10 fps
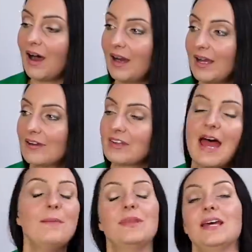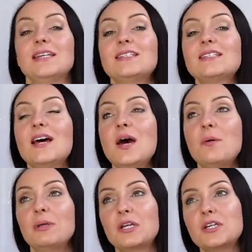I have kept this
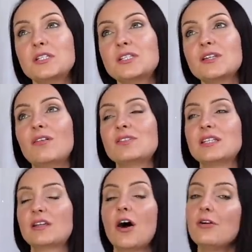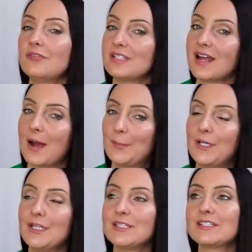because obviously COVID's
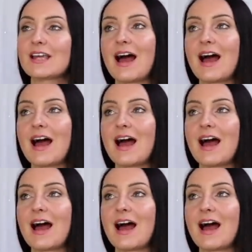happened